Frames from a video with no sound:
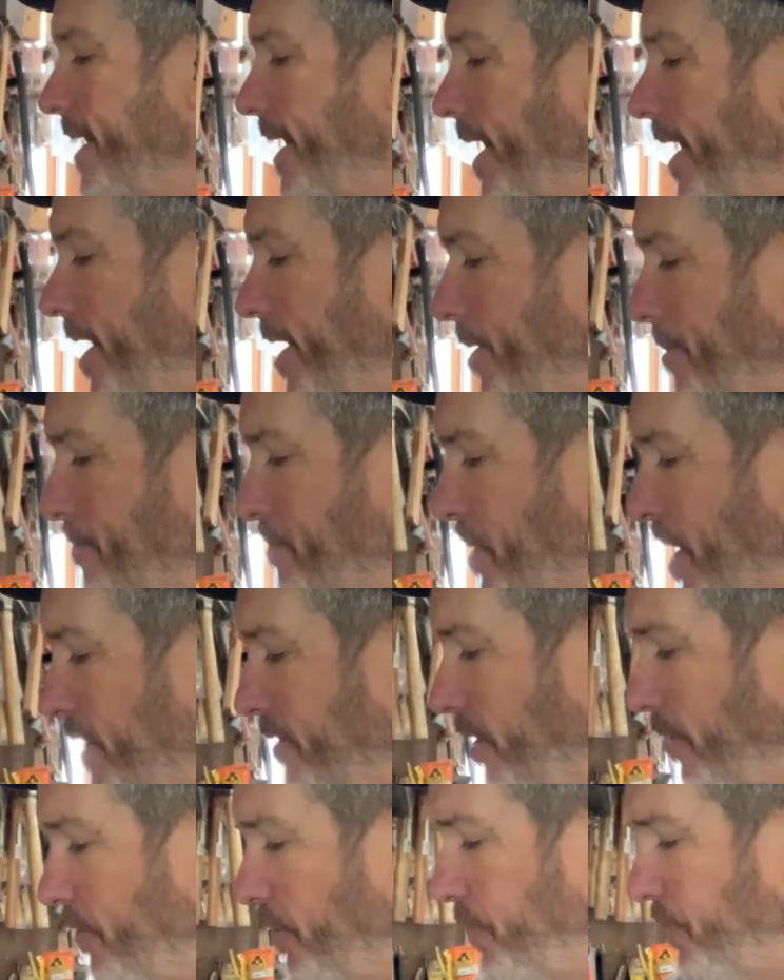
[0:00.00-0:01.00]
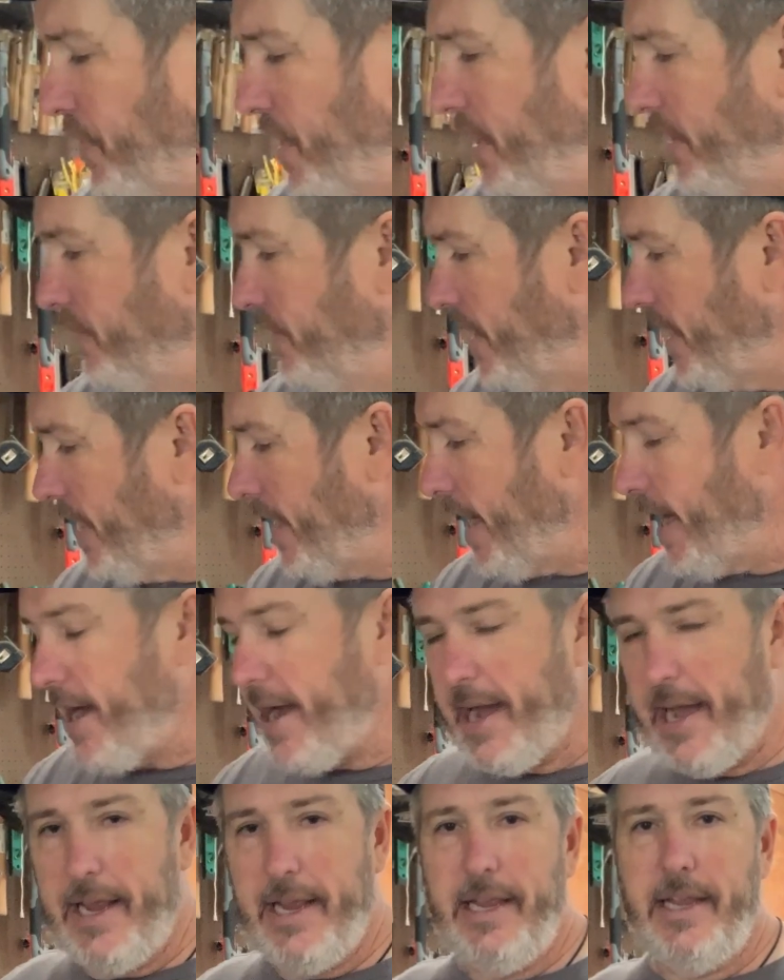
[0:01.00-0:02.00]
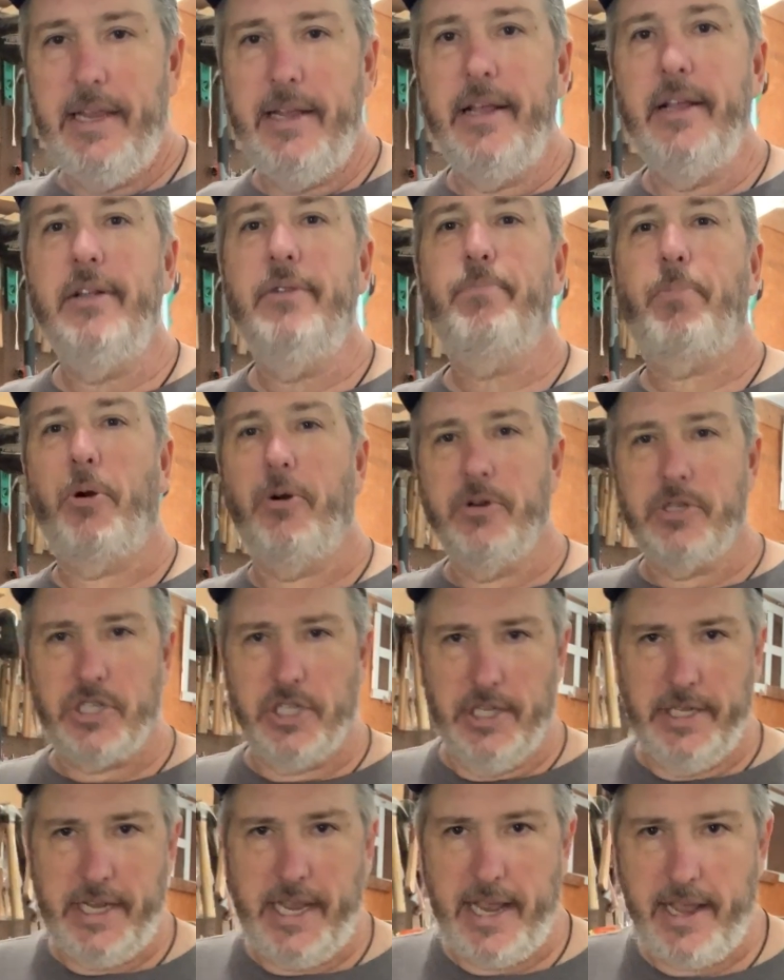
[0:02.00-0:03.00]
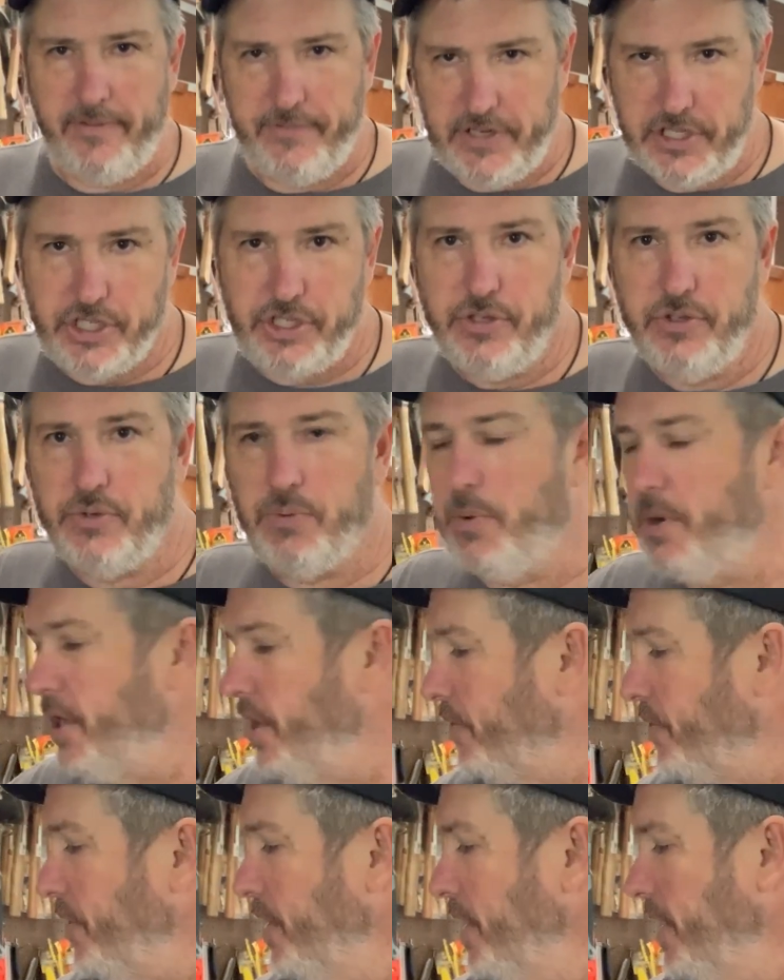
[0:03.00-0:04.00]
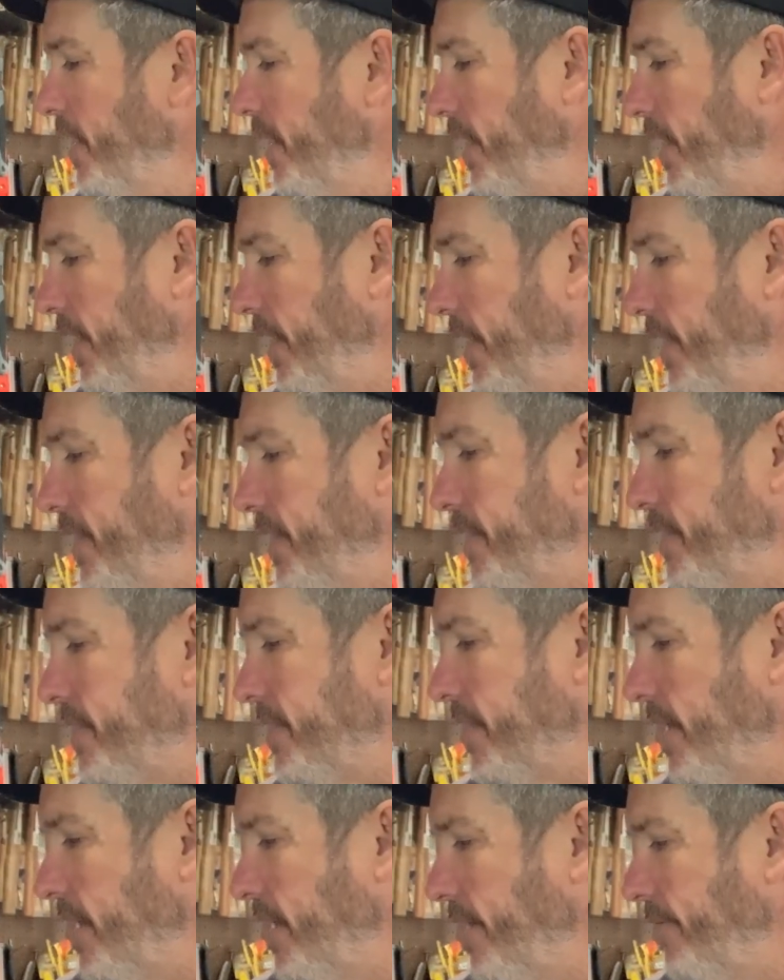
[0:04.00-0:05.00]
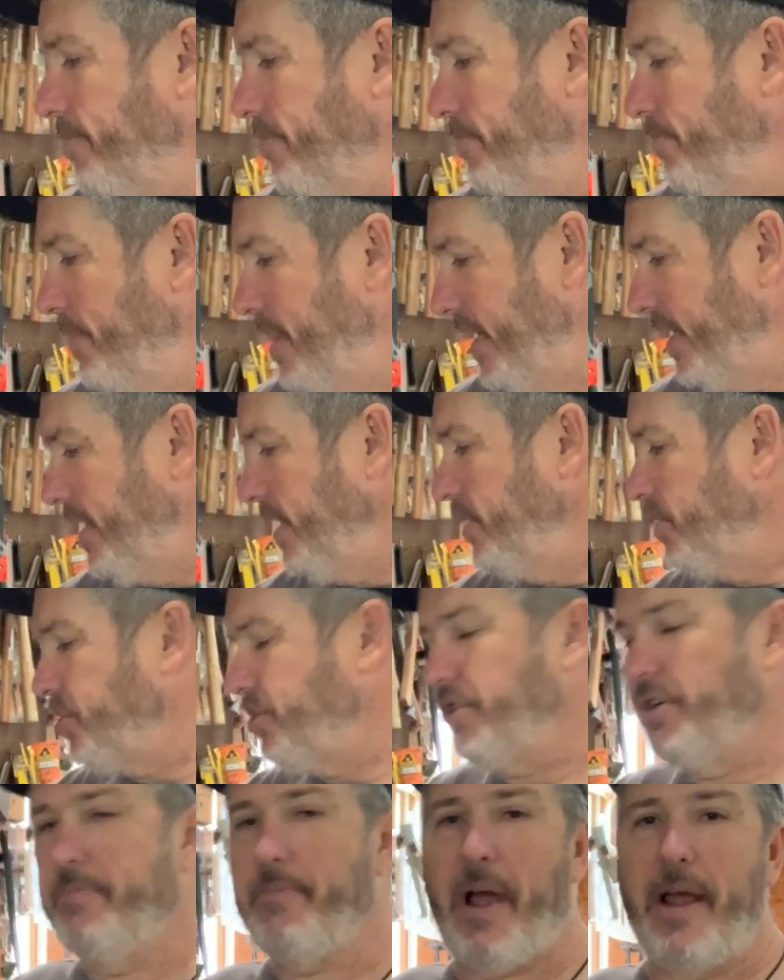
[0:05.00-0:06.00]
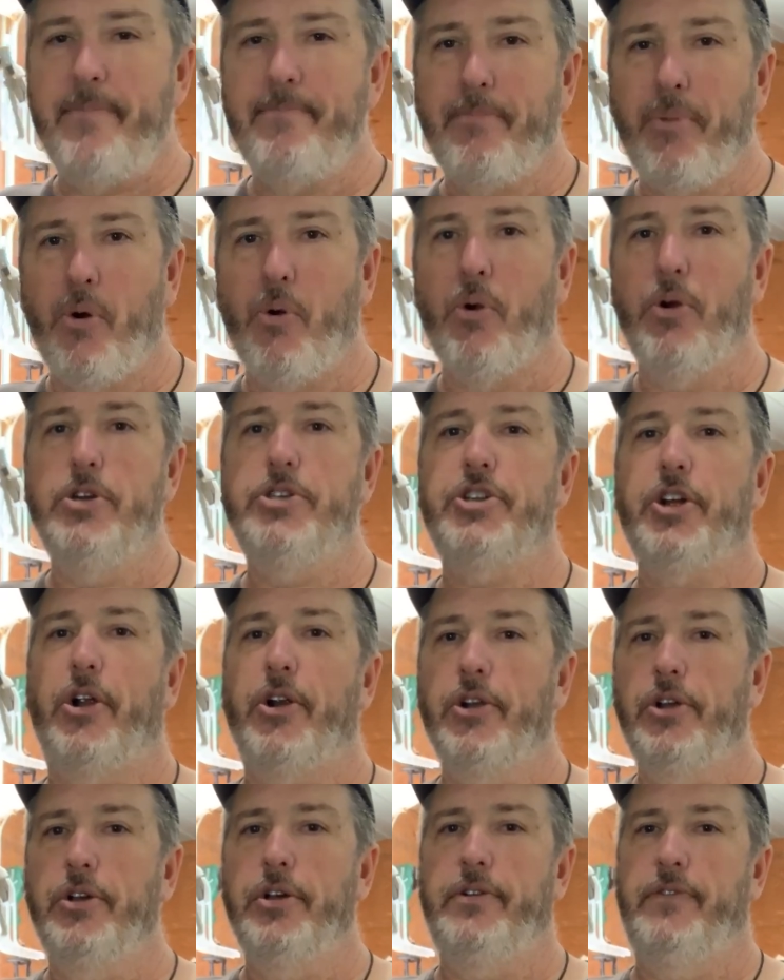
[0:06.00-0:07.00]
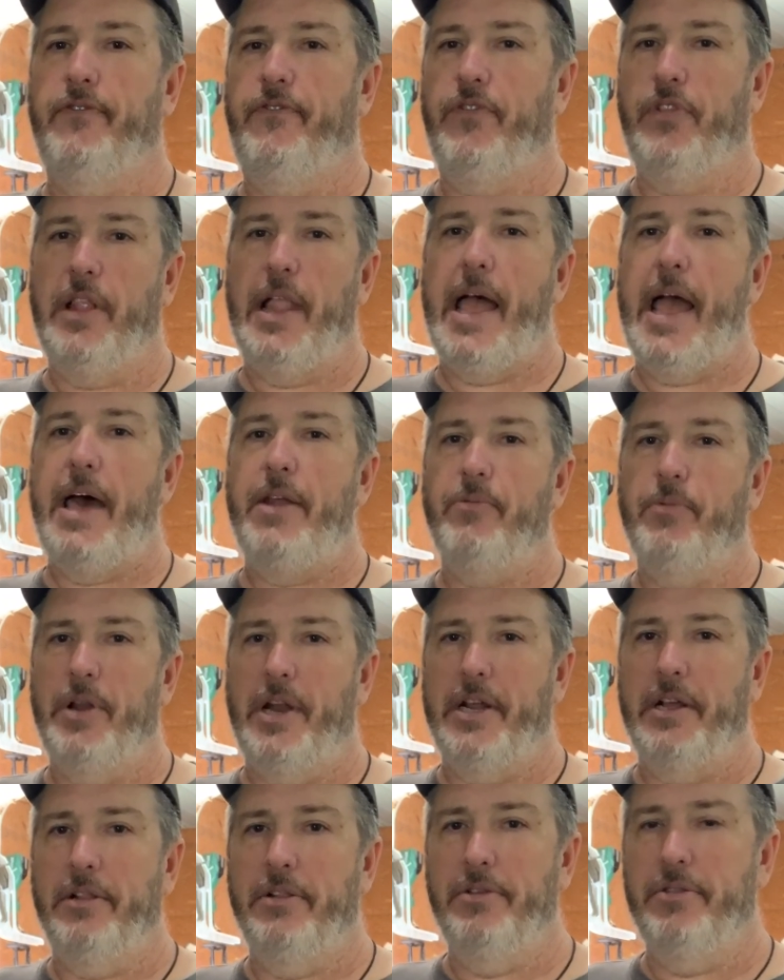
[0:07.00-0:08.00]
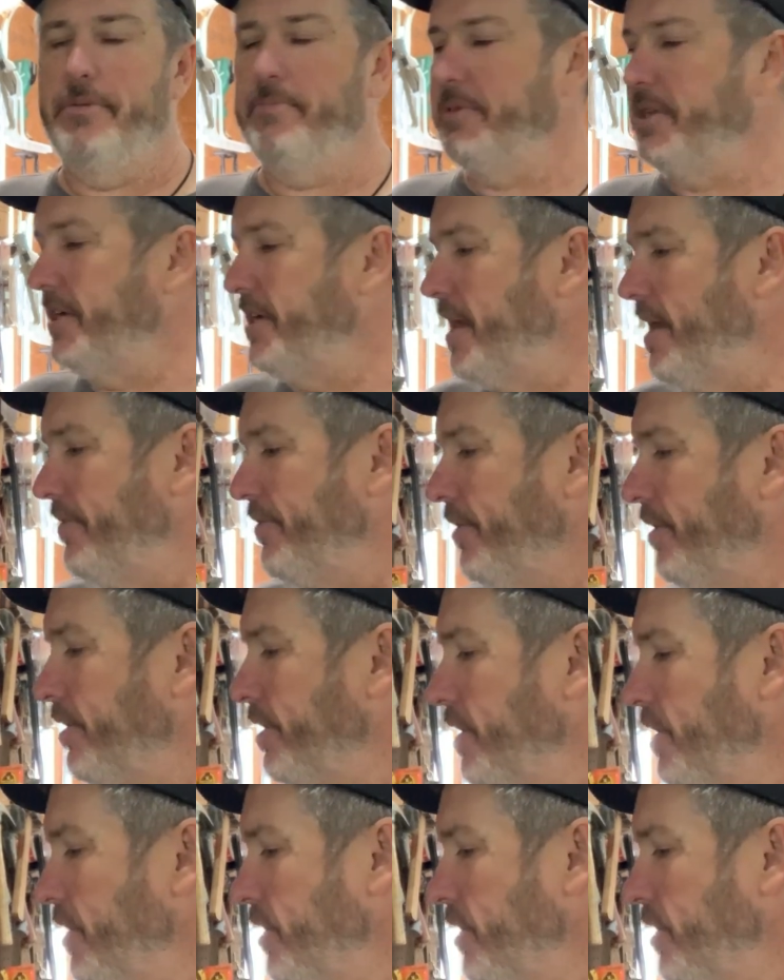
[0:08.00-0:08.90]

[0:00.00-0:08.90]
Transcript: Another thing that I personally have issues with is making sure my boards are good and flat when I glue them together.